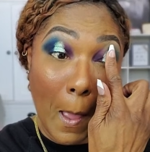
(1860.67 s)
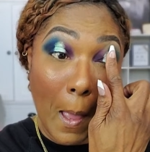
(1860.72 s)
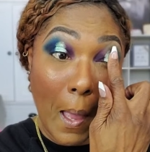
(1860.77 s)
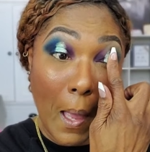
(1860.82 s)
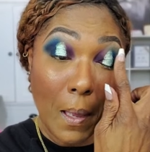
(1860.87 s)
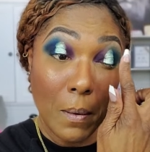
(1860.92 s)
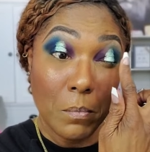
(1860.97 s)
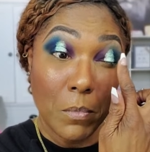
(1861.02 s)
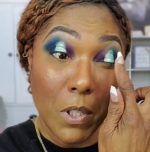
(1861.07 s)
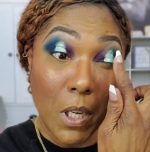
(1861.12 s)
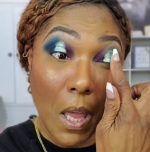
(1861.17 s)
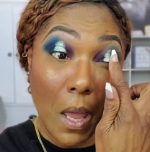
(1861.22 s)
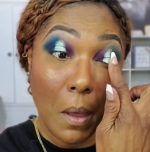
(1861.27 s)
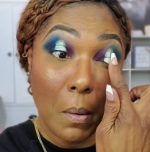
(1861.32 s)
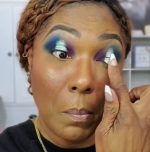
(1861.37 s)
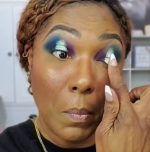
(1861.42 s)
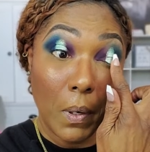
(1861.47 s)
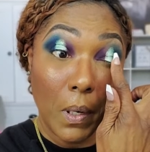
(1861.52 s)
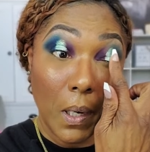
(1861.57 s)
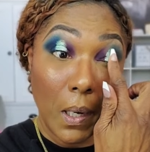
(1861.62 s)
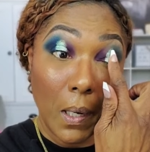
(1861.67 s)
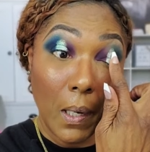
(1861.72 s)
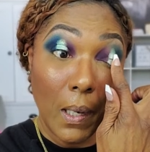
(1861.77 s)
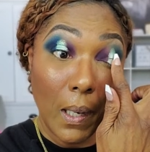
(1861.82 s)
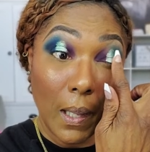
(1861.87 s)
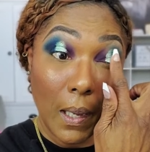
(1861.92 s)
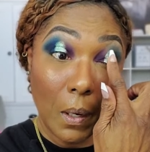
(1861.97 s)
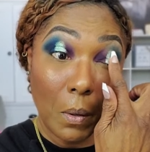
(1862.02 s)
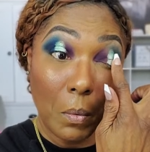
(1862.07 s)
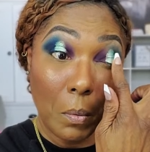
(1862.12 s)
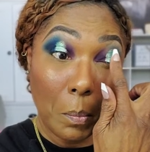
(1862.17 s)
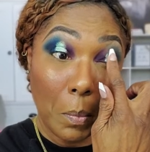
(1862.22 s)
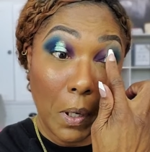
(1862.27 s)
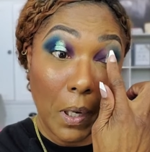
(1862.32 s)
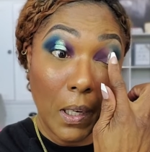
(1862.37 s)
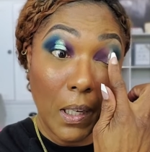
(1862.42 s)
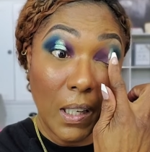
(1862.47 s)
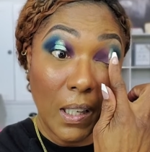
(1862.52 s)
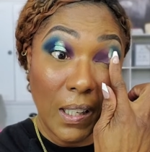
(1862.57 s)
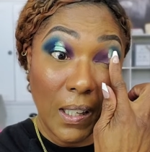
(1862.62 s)
I'm tapping it like
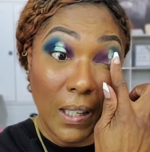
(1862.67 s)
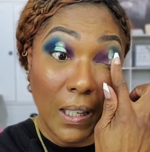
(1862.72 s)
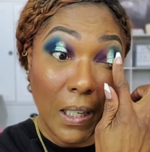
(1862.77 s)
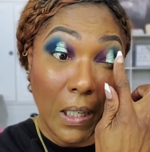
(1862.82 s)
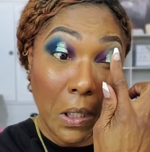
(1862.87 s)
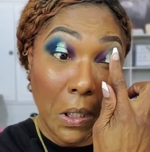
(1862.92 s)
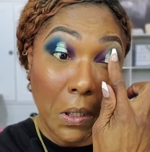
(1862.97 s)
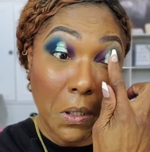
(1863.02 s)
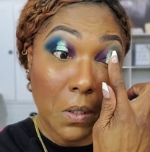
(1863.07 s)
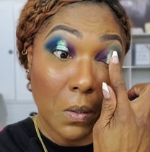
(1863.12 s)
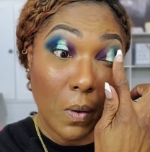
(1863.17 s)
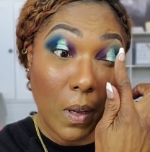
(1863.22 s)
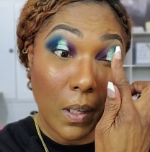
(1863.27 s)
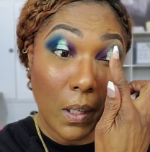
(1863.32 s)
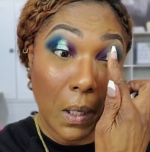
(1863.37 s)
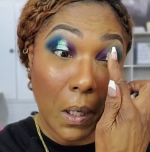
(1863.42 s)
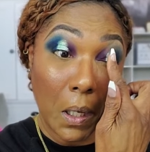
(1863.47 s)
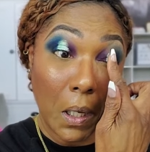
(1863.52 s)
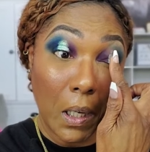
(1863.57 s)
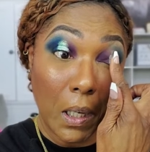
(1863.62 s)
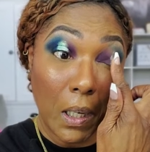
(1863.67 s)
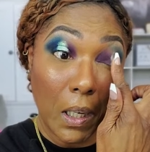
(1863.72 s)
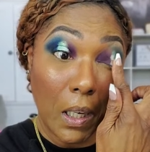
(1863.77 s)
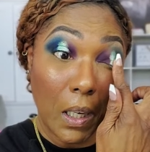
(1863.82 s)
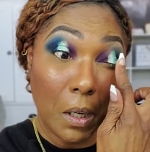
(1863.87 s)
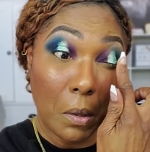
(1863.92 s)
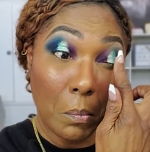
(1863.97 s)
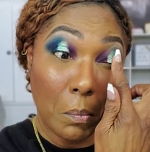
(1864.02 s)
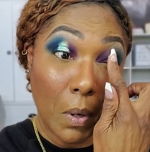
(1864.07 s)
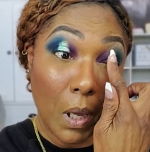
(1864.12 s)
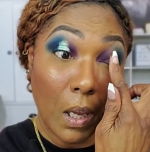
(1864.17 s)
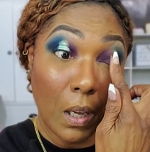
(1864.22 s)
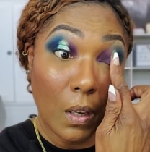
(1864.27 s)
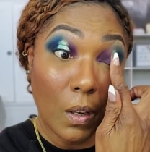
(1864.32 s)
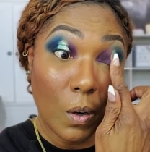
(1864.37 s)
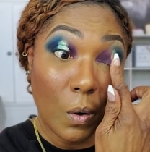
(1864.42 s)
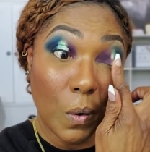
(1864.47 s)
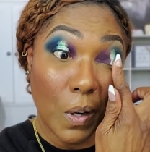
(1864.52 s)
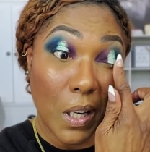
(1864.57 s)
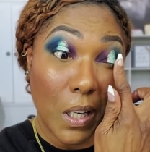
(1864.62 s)
repeatedly just so I can get it in my
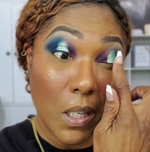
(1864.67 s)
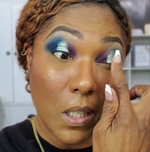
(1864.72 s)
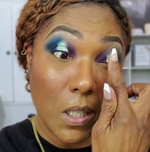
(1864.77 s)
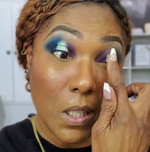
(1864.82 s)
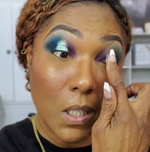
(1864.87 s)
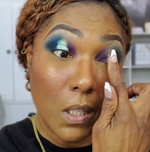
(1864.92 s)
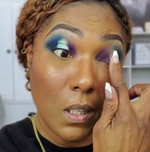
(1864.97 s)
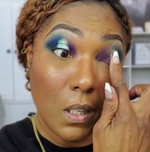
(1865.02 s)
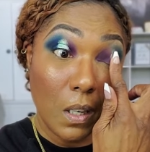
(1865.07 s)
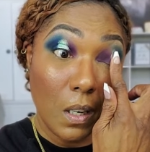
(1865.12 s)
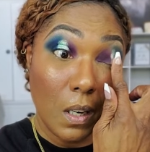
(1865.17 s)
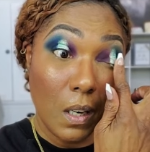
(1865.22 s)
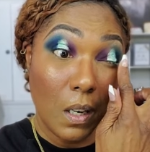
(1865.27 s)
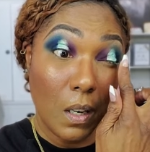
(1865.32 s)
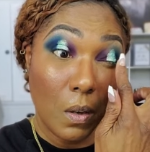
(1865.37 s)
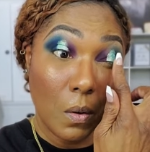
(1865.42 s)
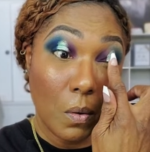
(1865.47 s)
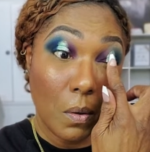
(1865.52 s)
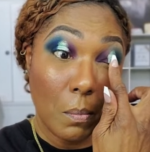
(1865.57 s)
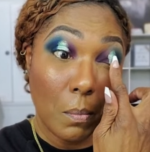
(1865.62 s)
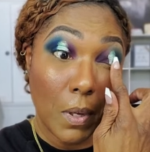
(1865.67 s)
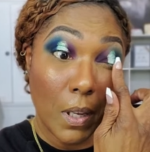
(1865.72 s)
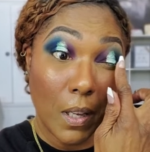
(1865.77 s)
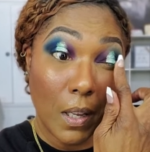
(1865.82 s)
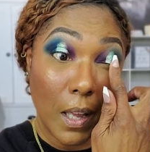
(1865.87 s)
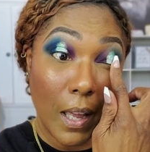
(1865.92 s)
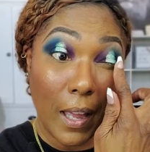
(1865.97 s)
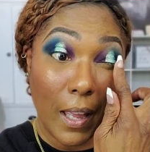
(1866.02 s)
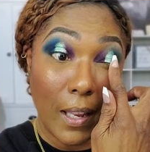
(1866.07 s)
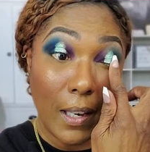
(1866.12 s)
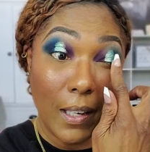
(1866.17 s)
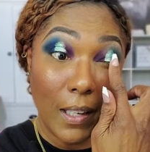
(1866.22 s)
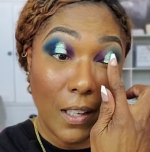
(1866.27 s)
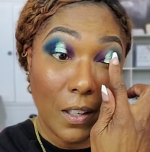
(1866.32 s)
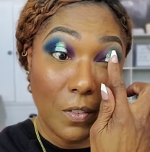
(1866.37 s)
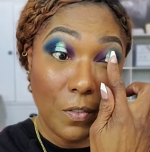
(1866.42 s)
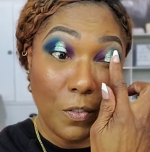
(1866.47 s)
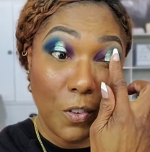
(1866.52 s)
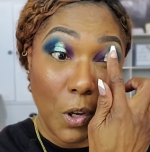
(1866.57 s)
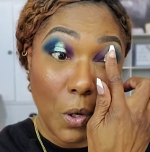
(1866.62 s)
crease, you know, in my
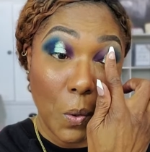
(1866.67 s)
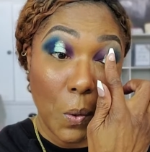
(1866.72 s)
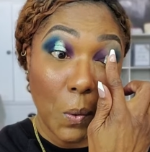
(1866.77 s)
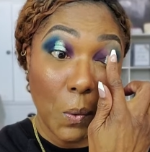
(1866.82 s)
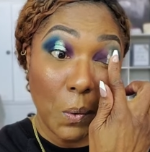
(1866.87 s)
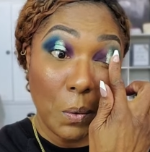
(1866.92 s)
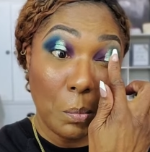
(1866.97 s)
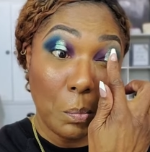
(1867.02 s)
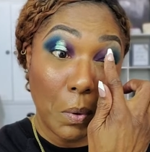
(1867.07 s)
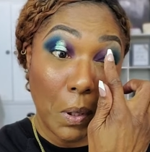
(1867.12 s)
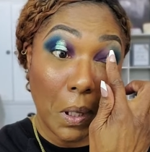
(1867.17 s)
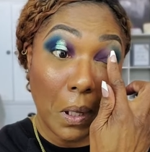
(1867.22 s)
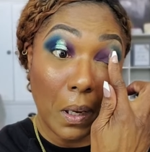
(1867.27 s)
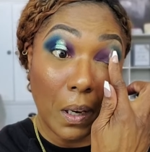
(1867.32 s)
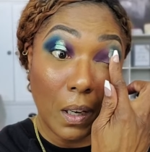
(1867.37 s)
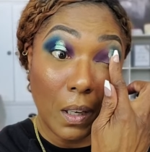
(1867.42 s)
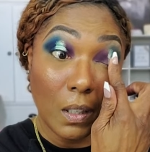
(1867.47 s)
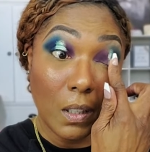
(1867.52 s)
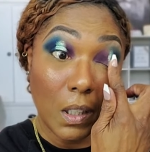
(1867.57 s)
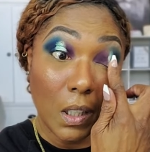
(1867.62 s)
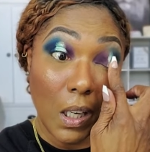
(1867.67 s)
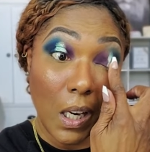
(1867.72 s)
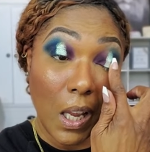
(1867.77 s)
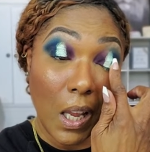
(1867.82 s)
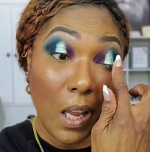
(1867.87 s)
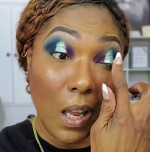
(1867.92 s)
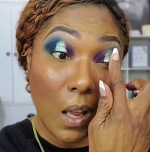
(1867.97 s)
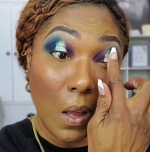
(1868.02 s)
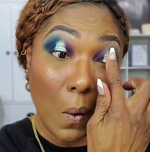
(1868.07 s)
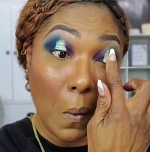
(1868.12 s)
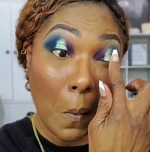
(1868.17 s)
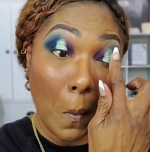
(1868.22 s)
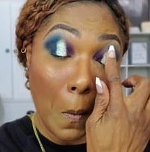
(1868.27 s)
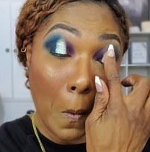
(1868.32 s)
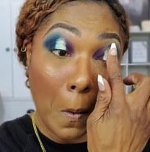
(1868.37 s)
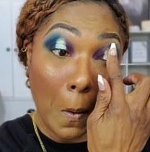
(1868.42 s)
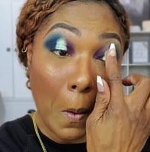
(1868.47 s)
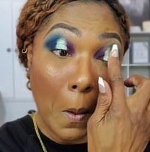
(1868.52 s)
eyelid fold. But, ciao!